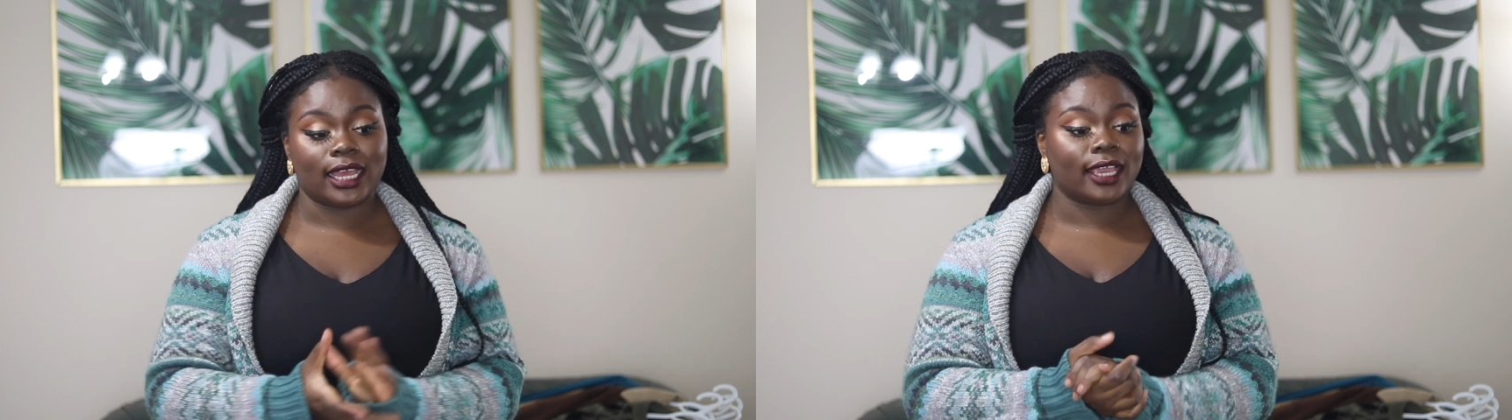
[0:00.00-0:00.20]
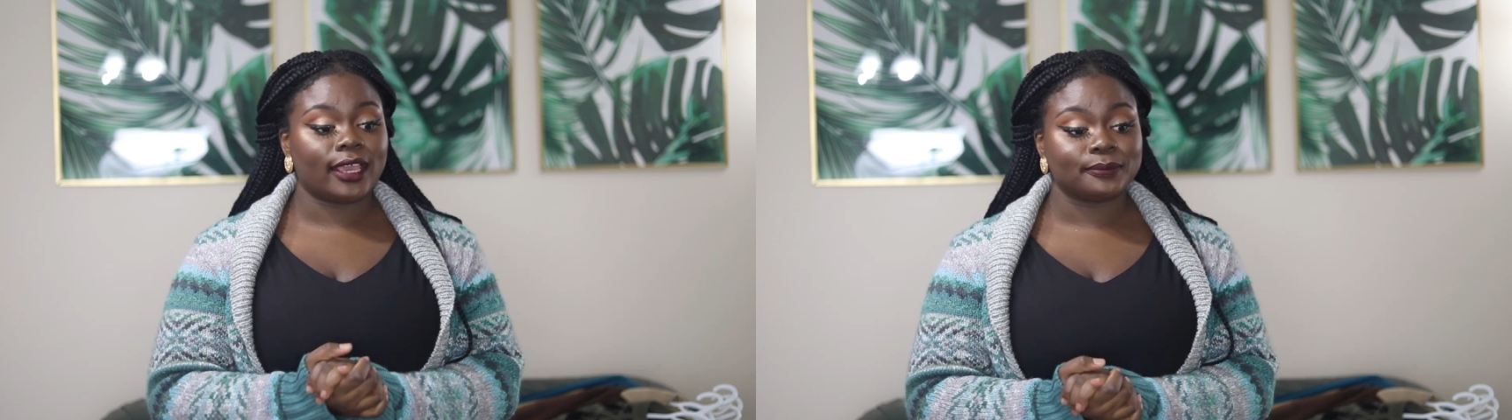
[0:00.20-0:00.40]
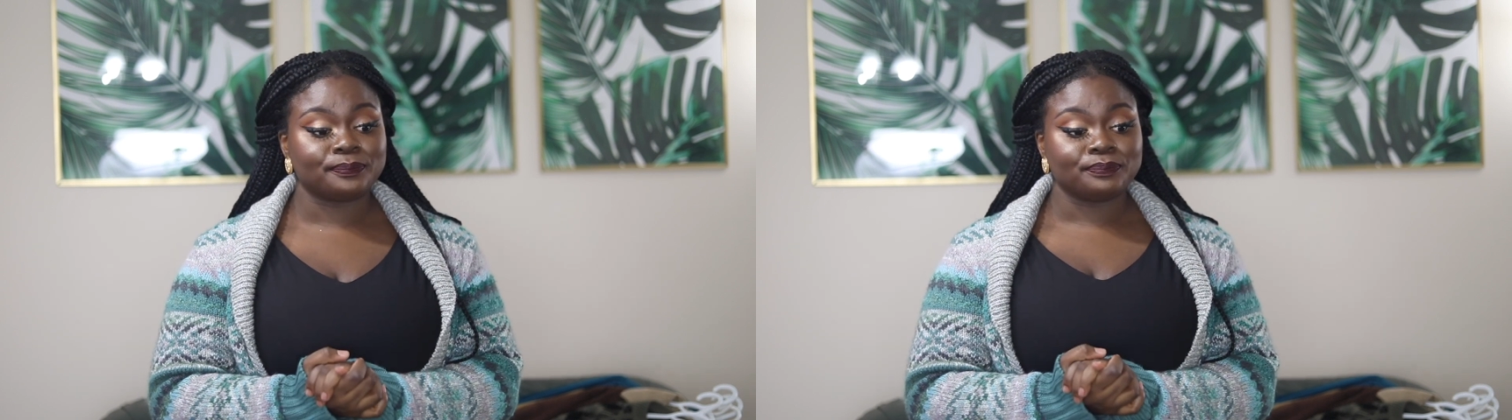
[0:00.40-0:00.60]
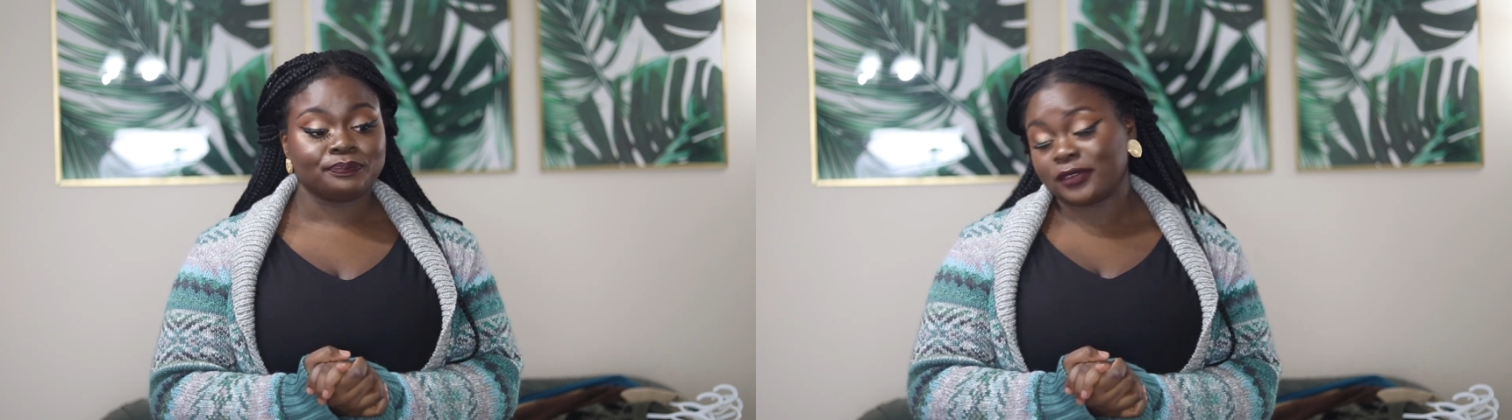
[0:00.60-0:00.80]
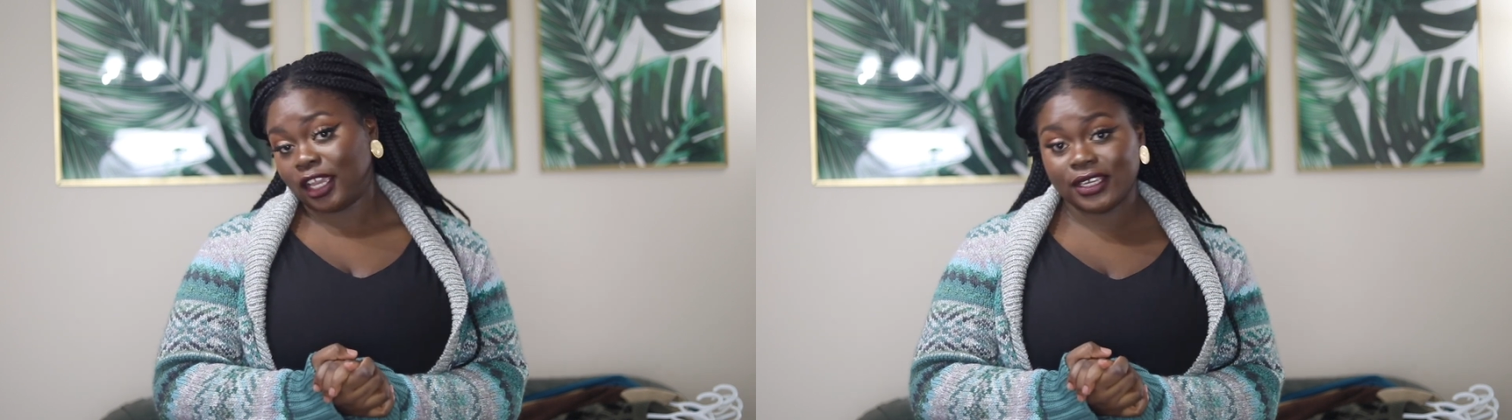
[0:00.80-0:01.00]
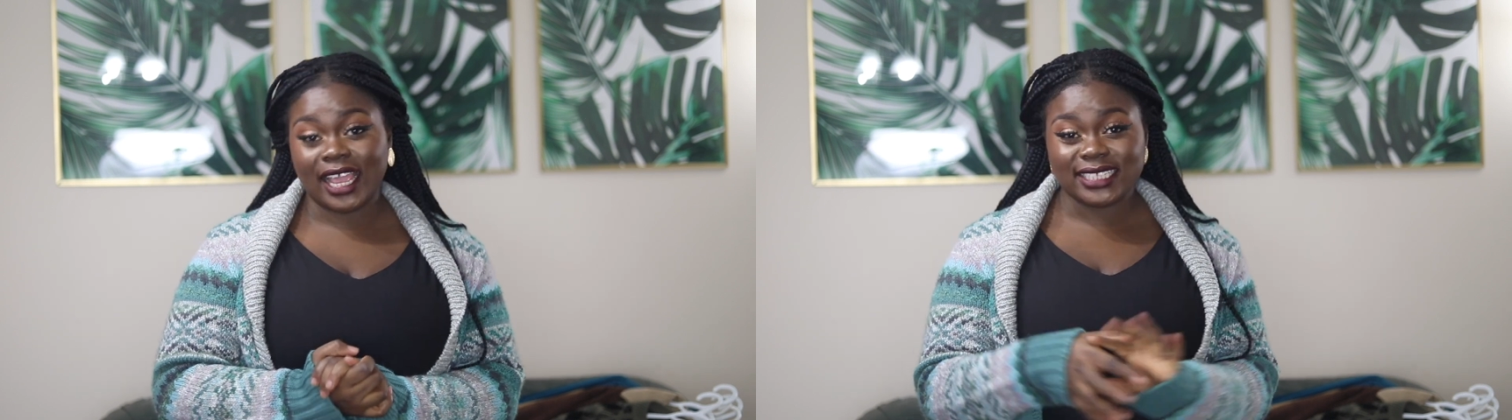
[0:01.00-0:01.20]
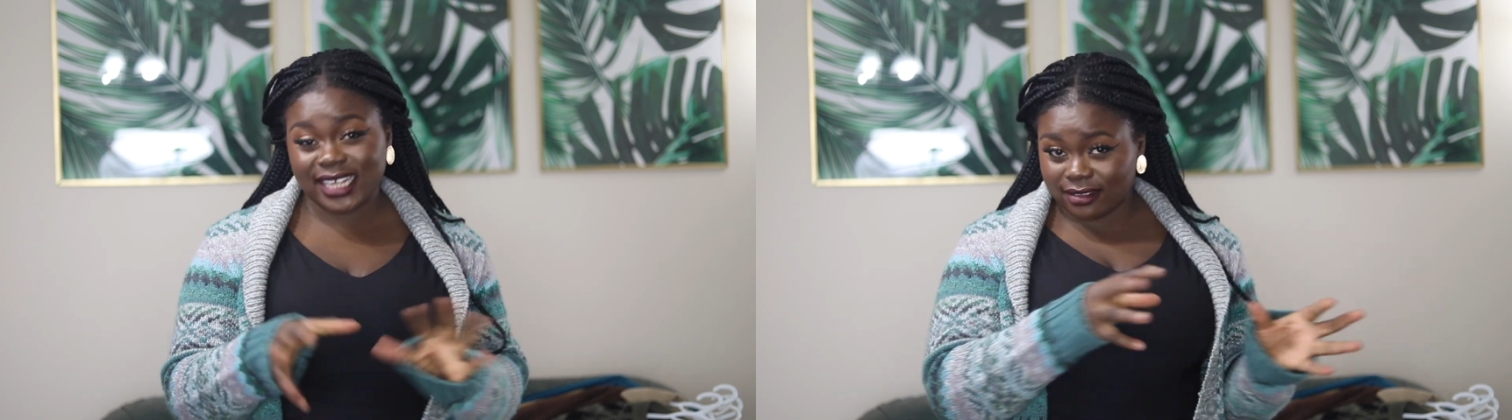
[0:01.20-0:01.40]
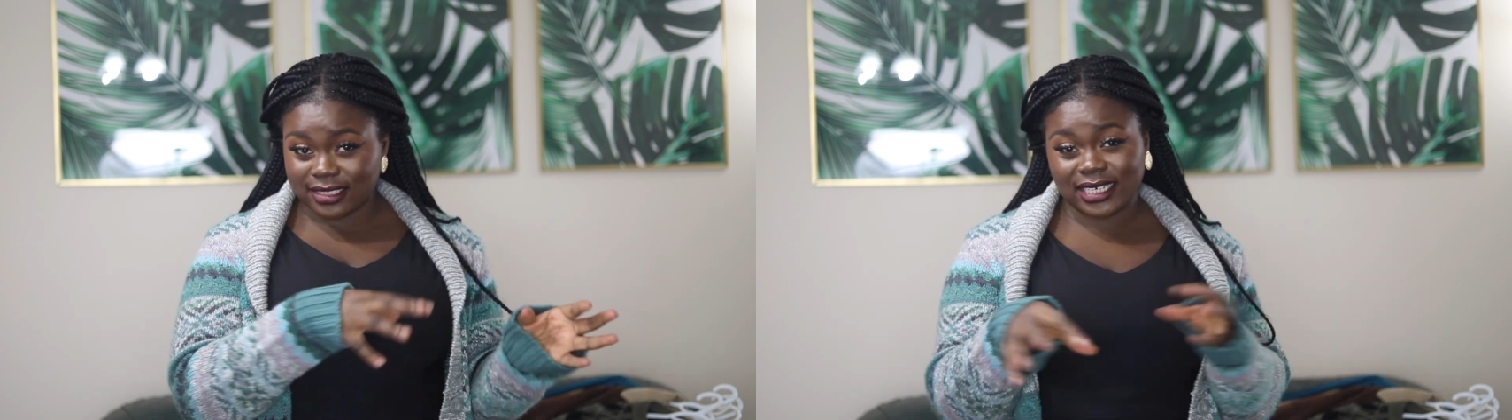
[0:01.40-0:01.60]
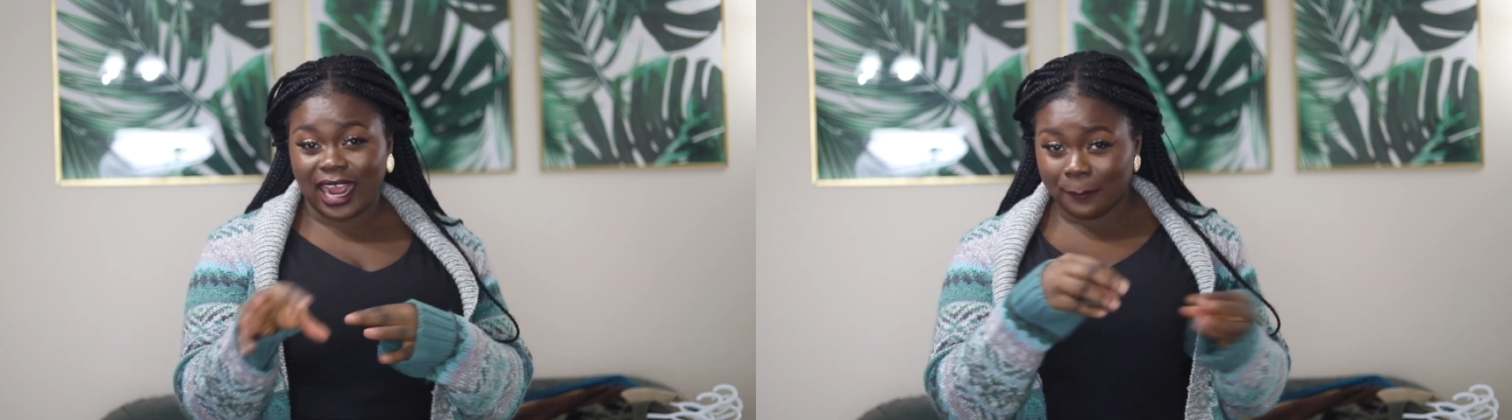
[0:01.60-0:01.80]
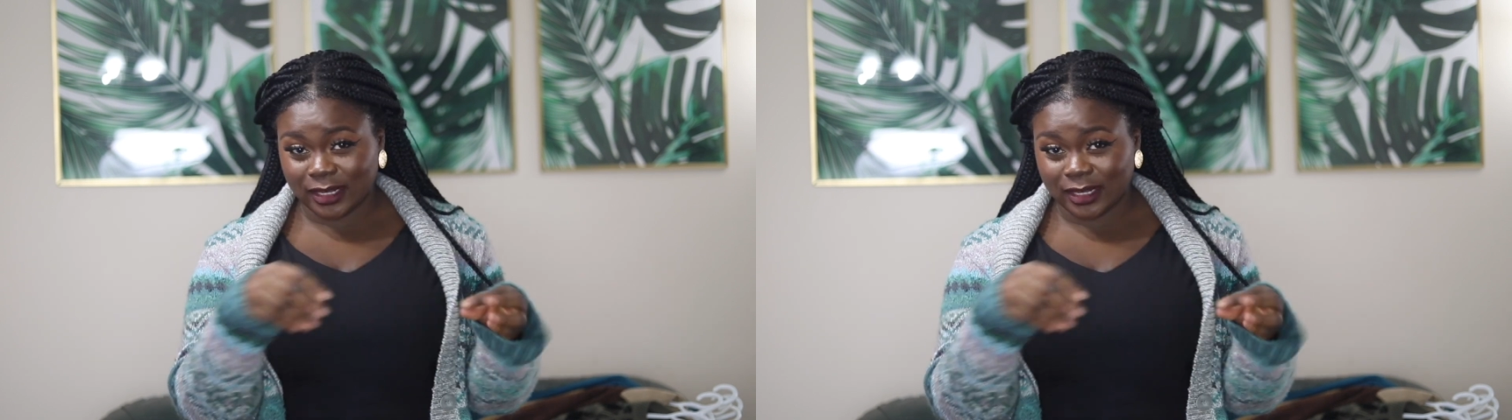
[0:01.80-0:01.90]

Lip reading: Like, are you guys counting how